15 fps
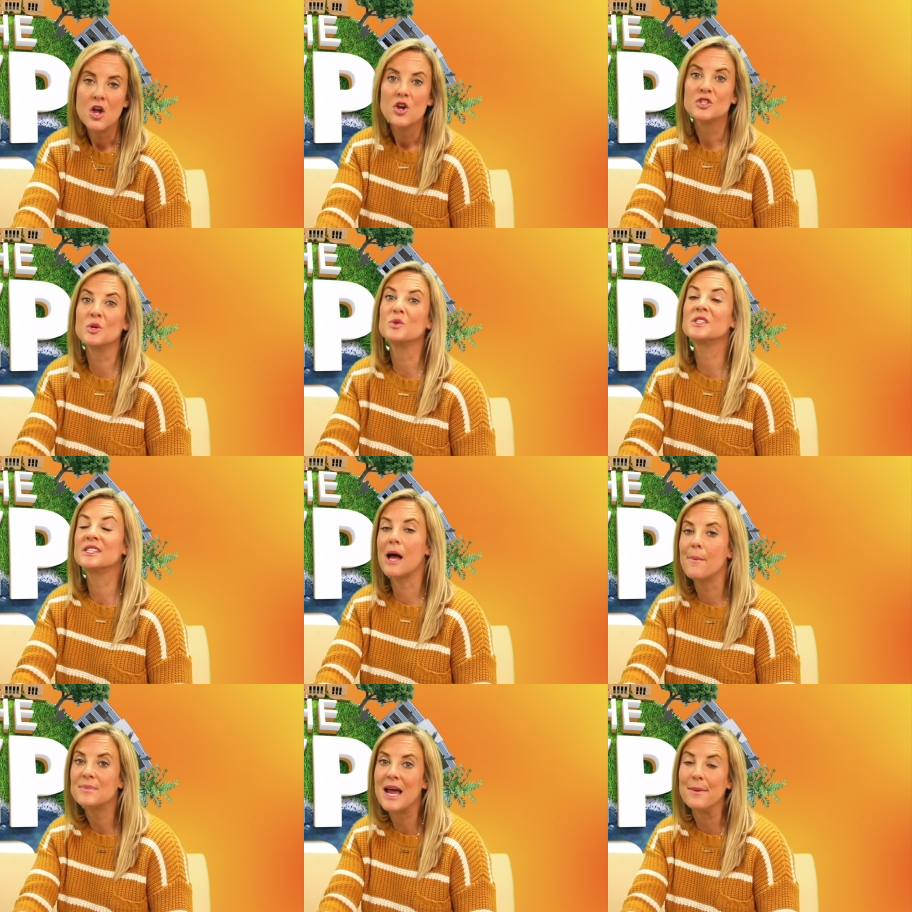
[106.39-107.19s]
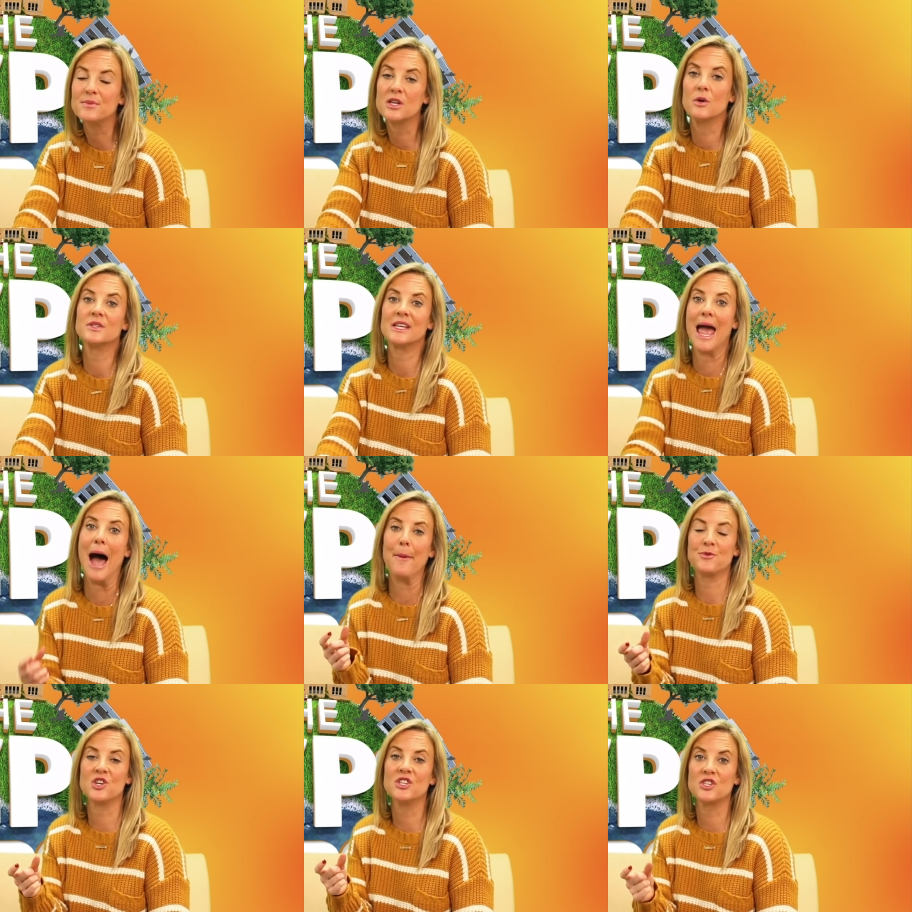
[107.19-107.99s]
So sometimes those
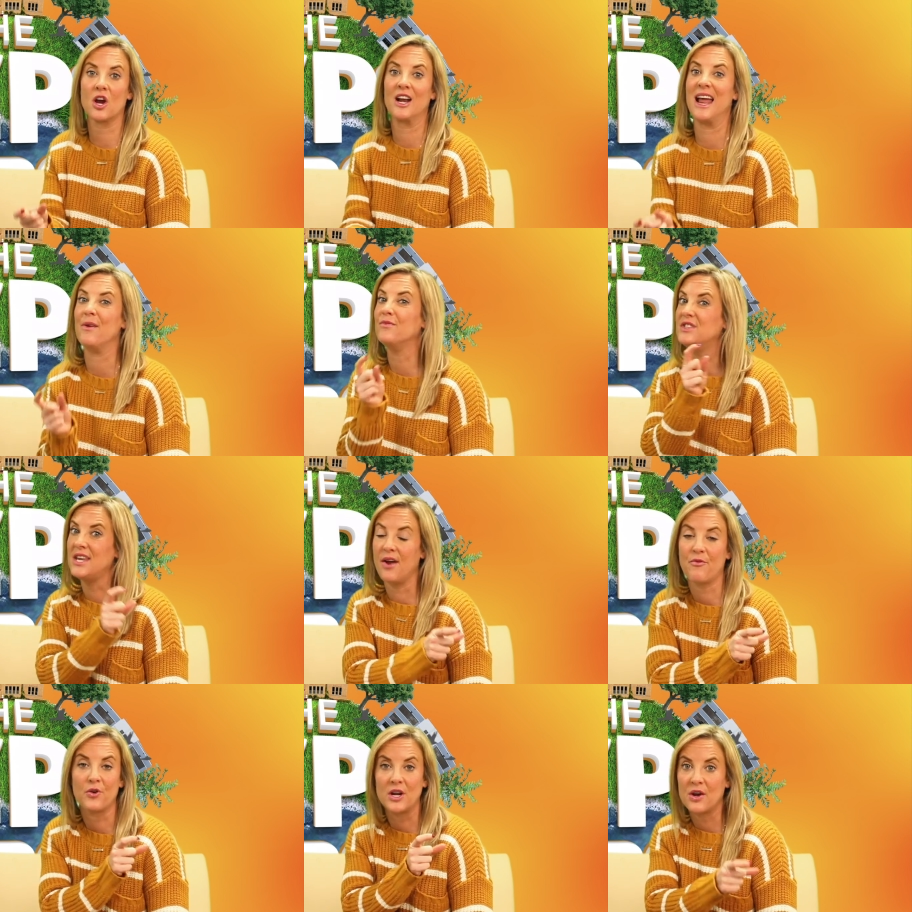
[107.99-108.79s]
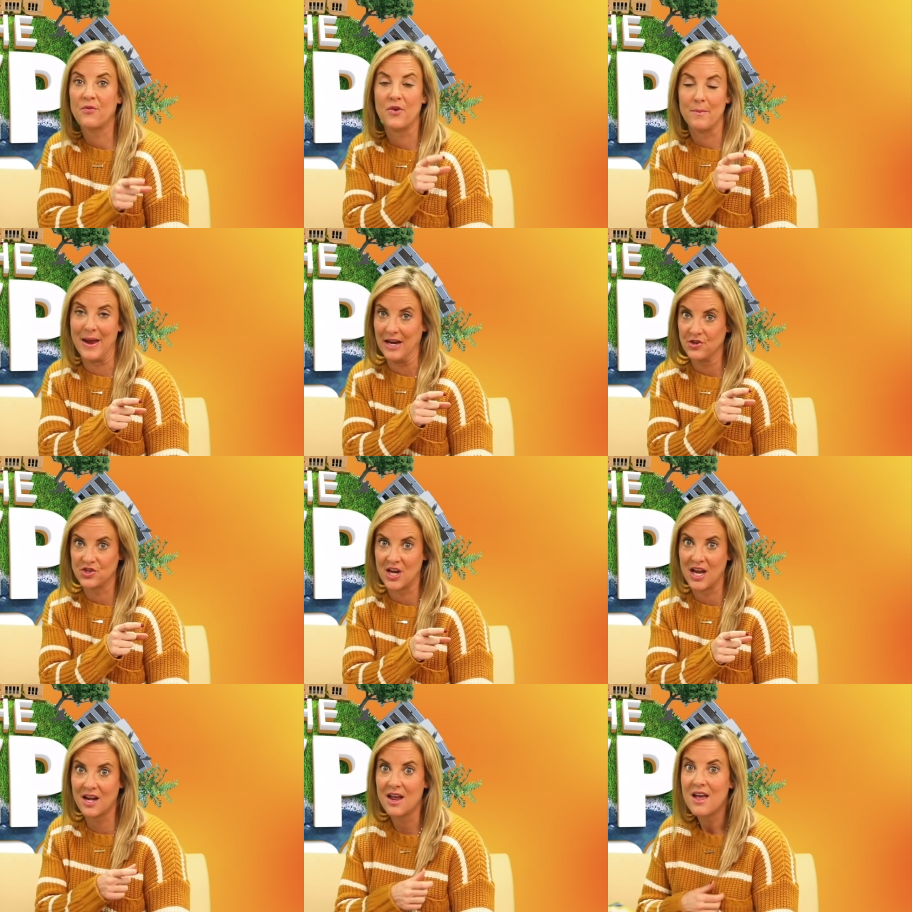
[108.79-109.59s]
captions are going to have different
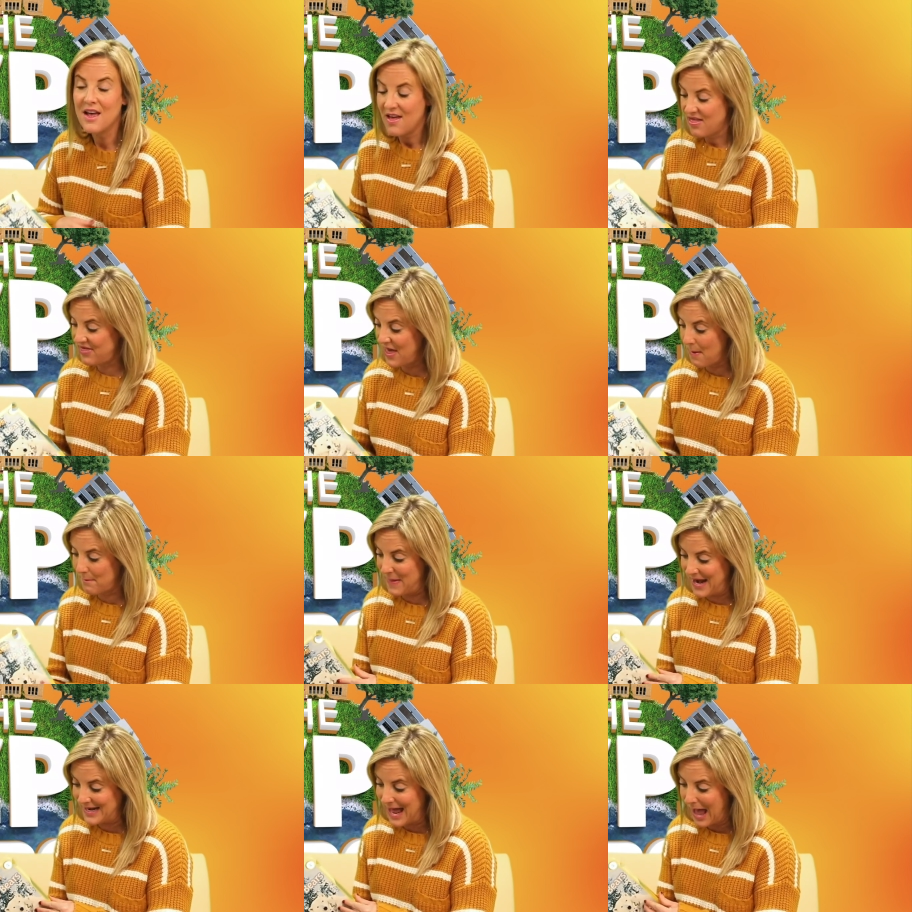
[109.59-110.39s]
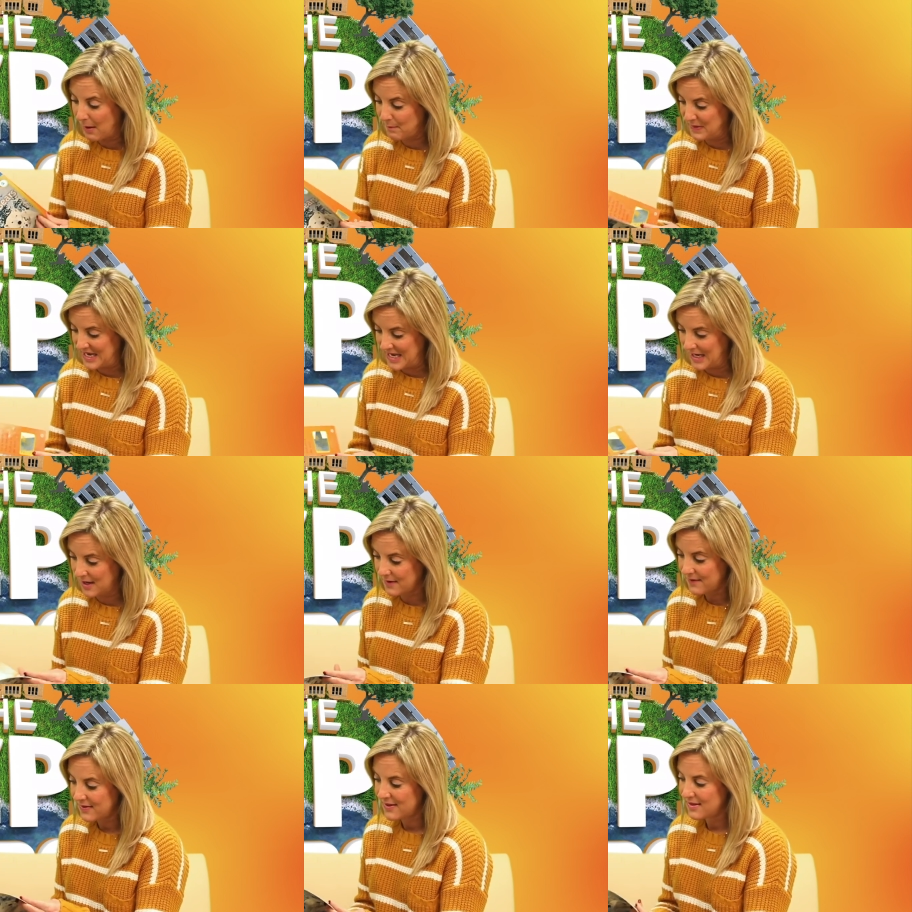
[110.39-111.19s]
information that may not be